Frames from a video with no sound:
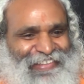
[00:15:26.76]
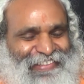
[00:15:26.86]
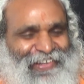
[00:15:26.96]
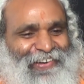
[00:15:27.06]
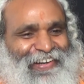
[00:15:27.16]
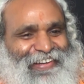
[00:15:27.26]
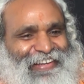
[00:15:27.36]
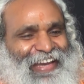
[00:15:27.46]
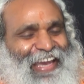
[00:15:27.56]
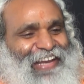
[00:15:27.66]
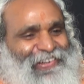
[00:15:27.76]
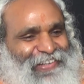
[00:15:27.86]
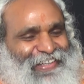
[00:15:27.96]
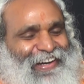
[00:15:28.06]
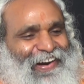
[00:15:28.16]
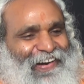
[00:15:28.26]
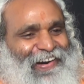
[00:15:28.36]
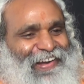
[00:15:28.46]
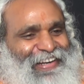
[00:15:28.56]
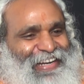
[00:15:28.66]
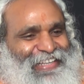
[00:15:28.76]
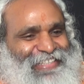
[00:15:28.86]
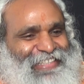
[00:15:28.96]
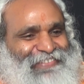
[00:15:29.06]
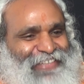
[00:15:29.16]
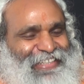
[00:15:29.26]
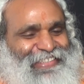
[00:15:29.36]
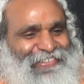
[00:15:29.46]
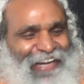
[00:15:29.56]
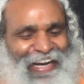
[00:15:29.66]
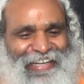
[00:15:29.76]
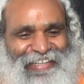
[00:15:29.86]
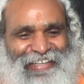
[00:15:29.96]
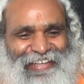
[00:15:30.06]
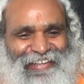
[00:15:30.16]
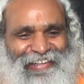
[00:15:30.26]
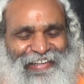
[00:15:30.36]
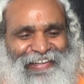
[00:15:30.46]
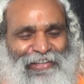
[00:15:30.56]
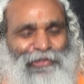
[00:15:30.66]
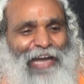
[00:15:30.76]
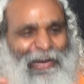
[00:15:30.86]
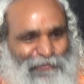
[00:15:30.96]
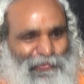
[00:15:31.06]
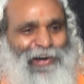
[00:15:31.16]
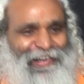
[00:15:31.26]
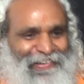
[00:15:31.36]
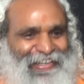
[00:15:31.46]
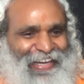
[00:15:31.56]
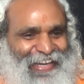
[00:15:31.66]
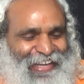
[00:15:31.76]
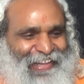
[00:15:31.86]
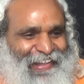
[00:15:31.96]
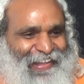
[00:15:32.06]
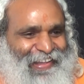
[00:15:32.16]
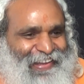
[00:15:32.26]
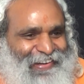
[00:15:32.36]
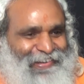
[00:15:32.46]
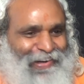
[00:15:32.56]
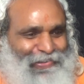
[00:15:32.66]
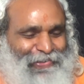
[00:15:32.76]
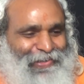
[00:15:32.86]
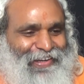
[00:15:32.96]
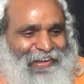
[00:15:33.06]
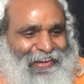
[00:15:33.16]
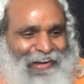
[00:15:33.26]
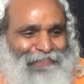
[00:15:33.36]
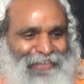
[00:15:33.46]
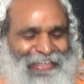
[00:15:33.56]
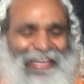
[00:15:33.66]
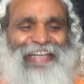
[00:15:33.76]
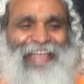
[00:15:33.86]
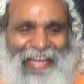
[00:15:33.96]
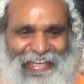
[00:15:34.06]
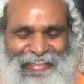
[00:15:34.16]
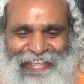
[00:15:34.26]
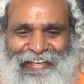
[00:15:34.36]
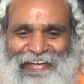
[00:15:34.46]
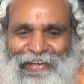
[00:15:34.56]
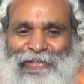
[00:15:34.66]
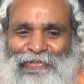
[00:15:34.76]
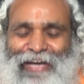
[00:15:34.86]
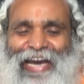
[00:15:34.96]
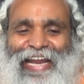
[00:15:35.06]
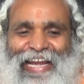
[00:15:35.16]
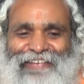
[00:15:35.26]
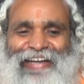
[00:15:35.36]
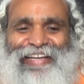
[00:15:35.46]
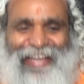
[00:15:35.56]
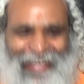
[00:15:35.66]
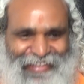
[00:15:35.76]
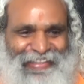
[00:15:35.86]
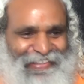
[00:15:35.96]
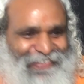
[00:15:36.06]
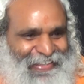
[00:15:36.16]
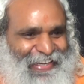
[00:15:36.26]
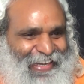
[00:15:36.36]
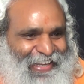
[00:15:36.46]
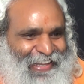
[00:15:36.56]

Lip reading: So, hey, look, all religious meet is what? To have fun, okay? Not to communicate anything, not to arrive at anything, okay?